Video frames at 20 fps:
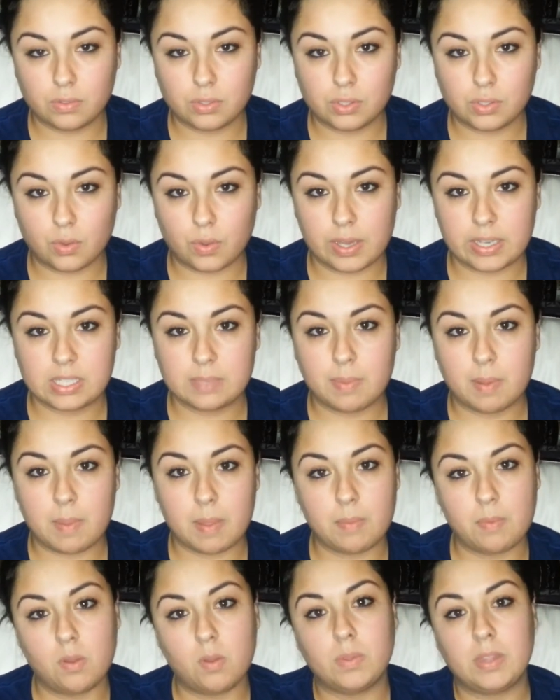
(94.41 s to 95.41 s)
stories about
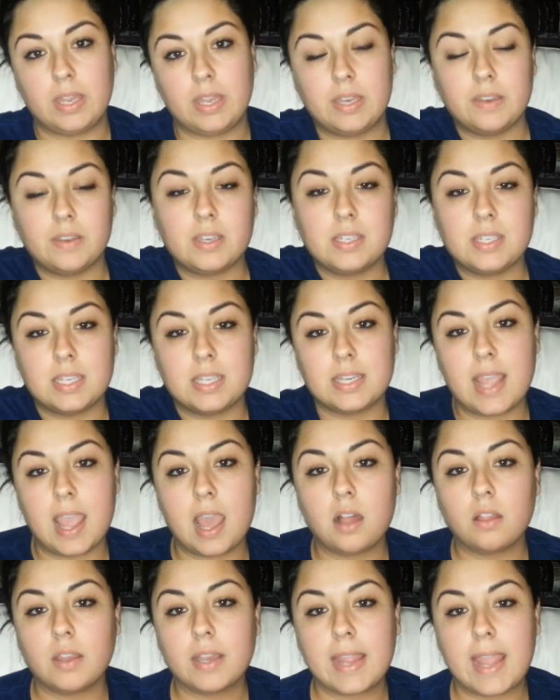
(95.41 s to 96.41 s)
people when they did
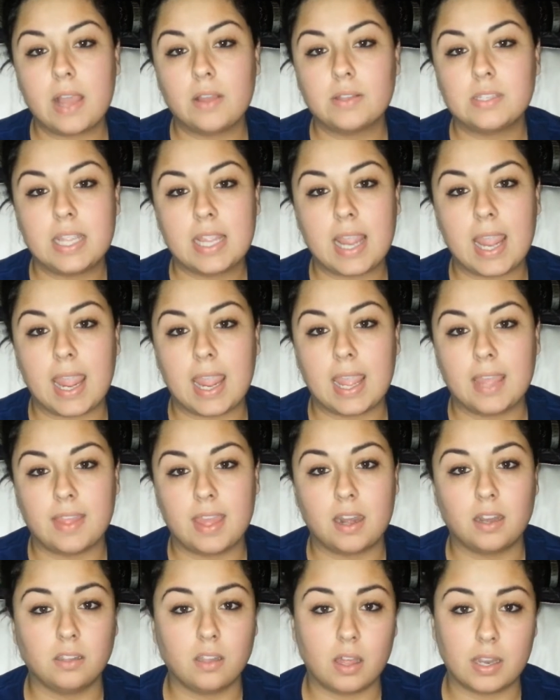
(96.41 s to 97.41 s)
calorie counting and they
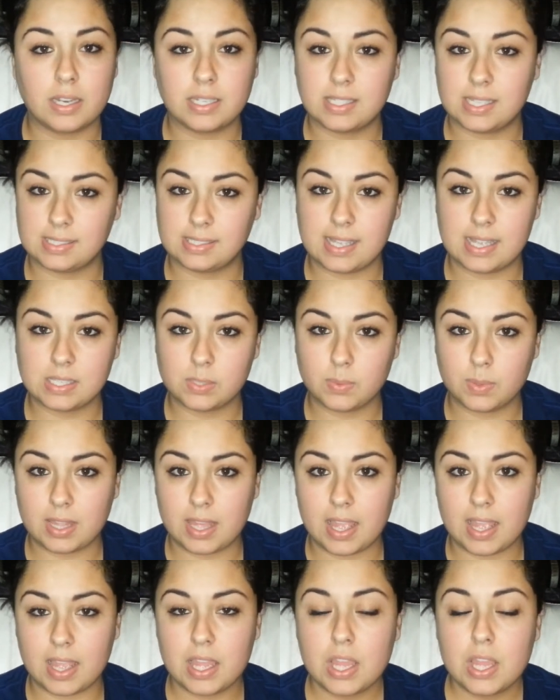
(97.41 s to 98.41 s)
had a lot of success with
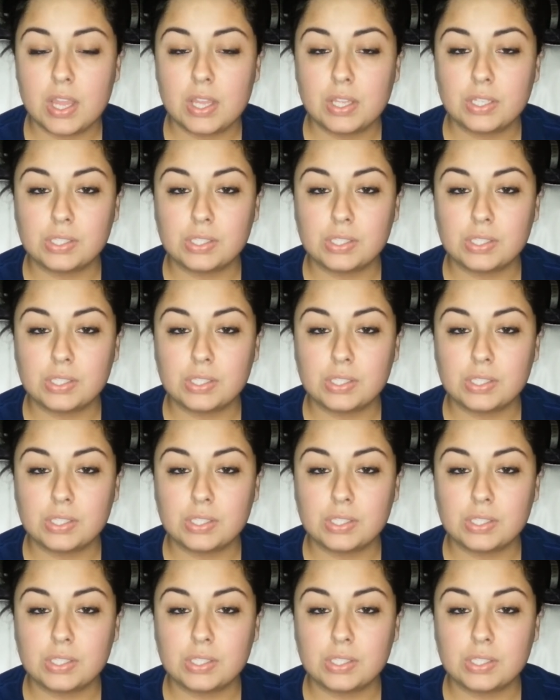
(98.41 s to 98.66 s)
it.